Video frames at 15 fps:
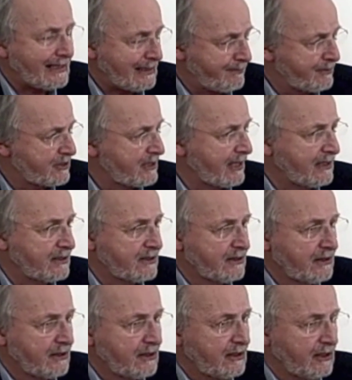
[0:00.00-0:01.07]

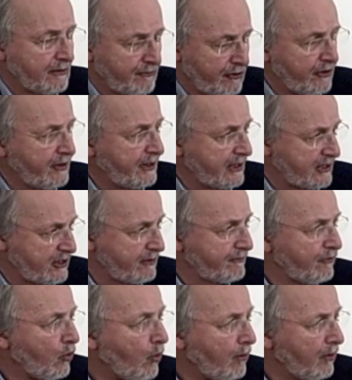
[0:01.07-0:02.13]
80% of learning
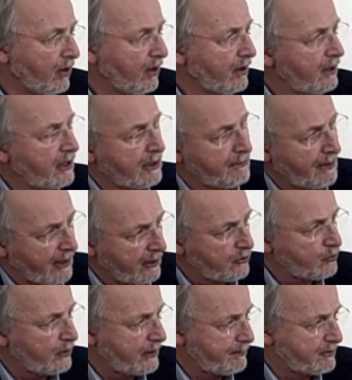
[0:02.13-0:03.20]
is informal and
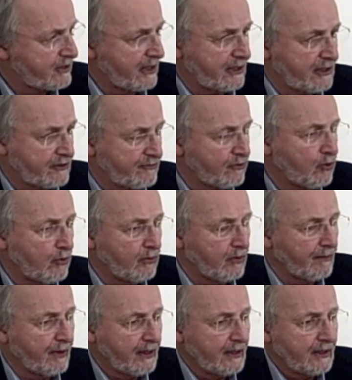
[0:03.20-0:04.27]
about 20% is
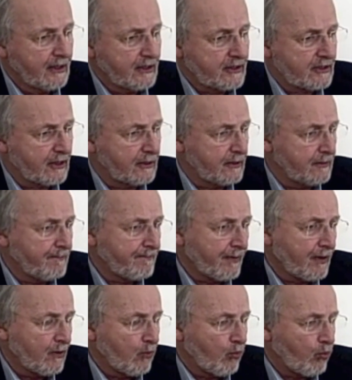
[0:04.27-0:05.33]
formal.
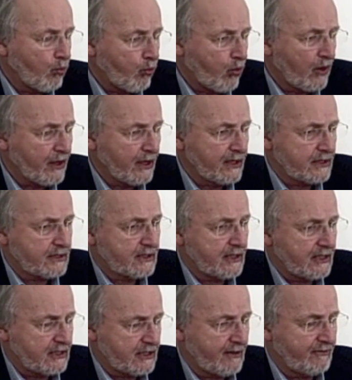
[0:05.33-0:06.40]
So what I
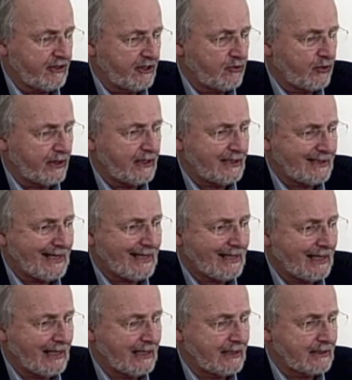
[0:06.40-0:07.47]
see 70 20
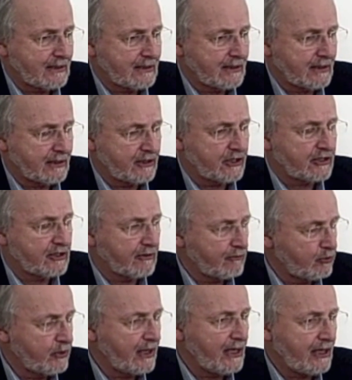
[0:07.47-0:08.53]
10 as is
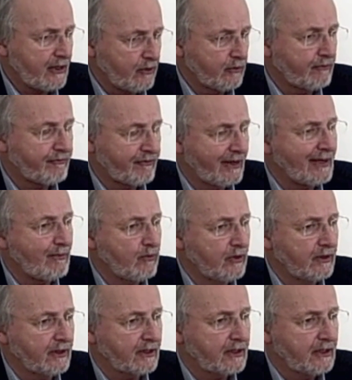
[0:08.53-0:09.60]
just a really good
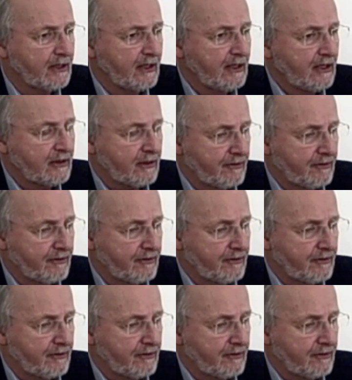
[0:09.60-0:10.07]
framework